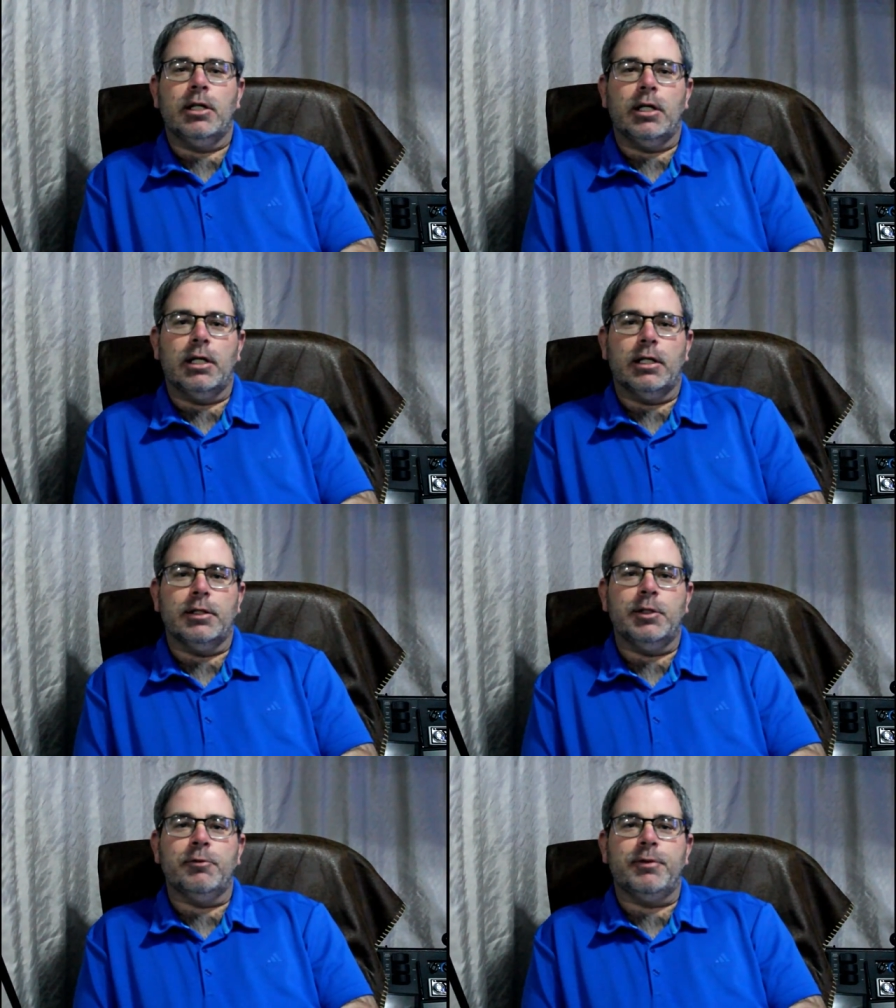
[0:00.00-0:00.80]
a
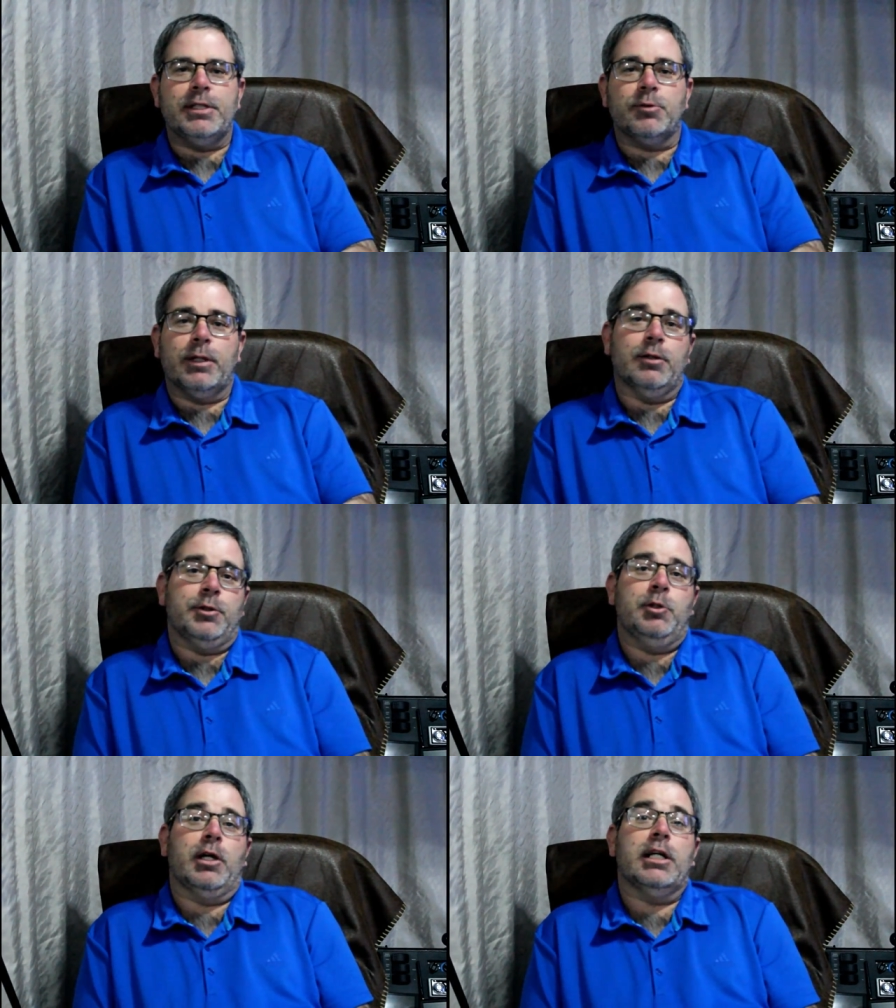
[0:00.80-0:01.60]
new feature, well,
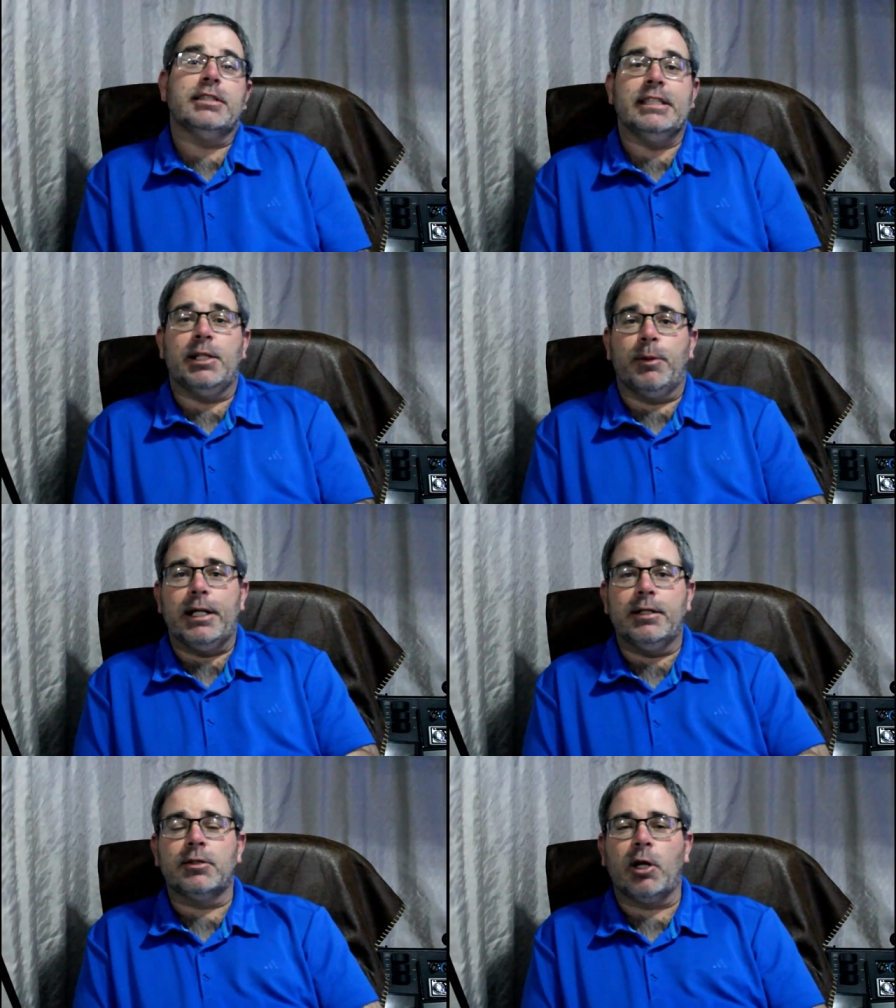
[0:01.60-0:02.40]
new to us
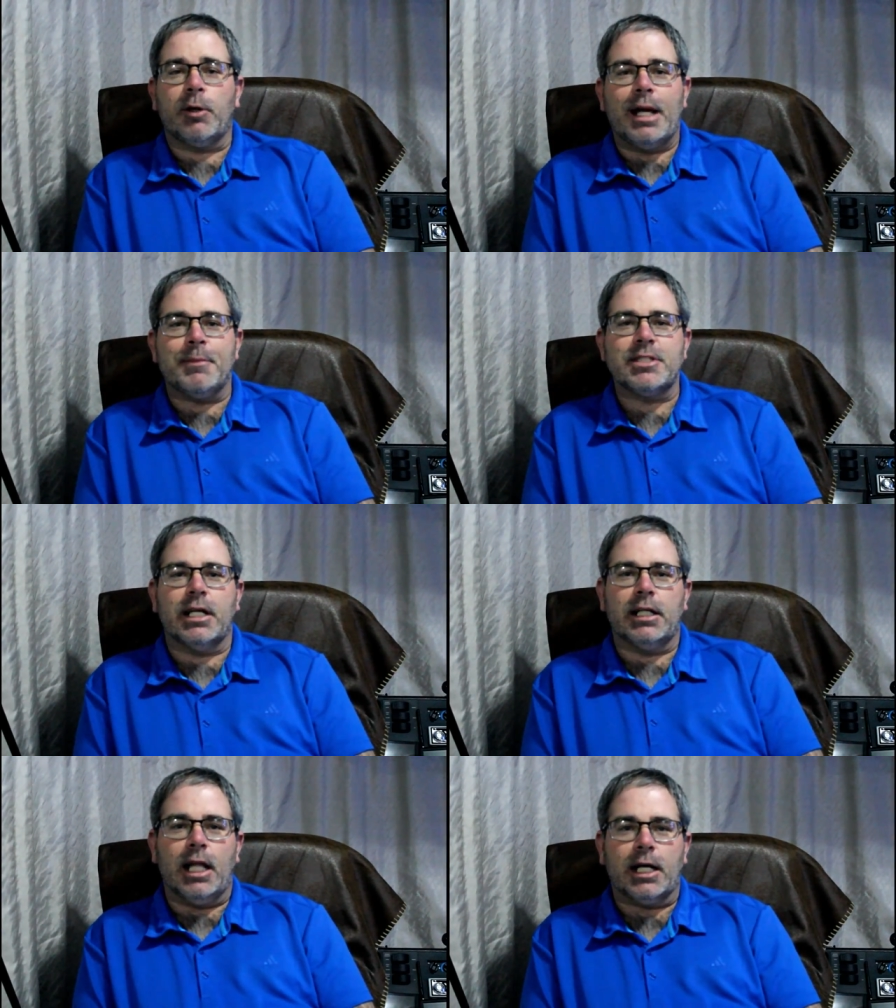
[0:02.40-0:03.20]
anyway, called
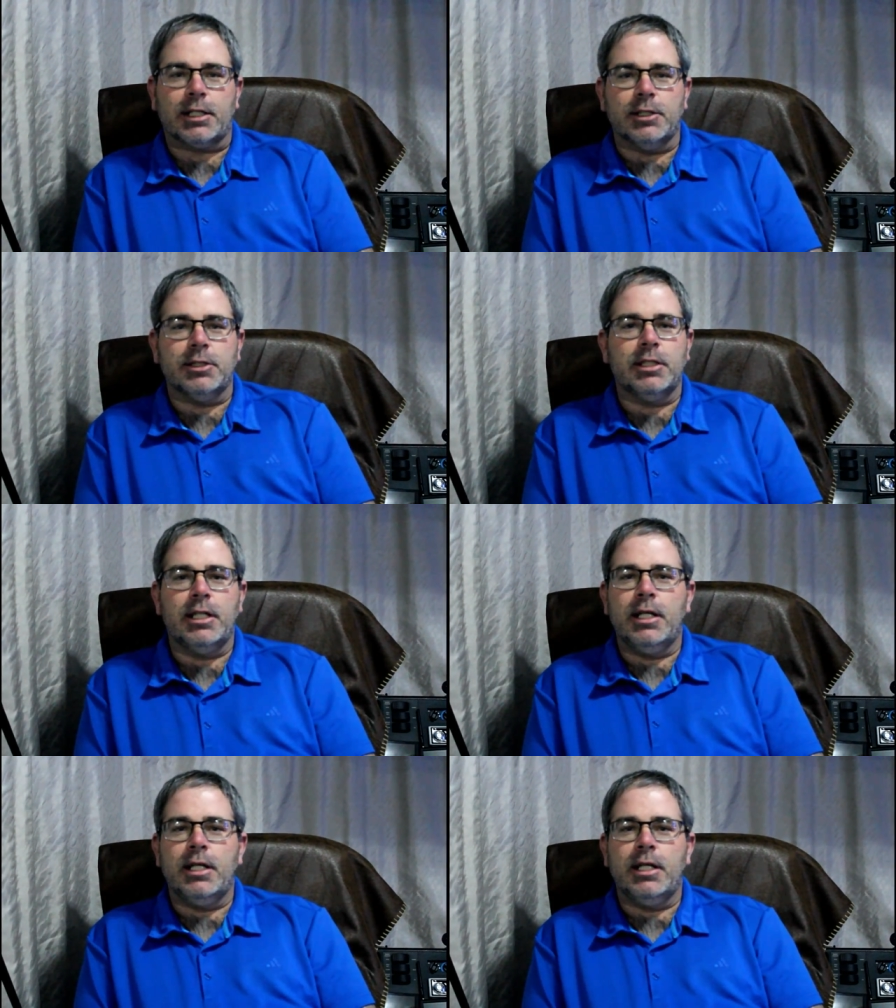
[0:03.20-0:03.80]
Amazon Locker.